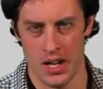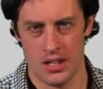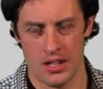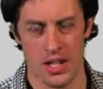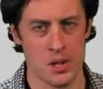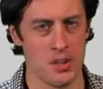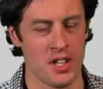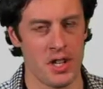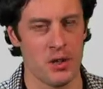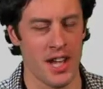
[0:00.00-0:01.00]
So last week
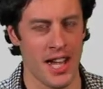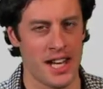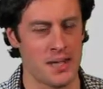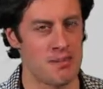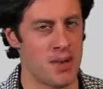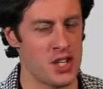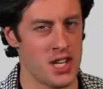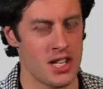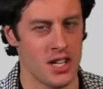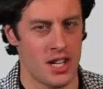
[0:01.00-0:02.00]
the UK had its
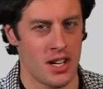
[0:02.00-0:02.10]
budget.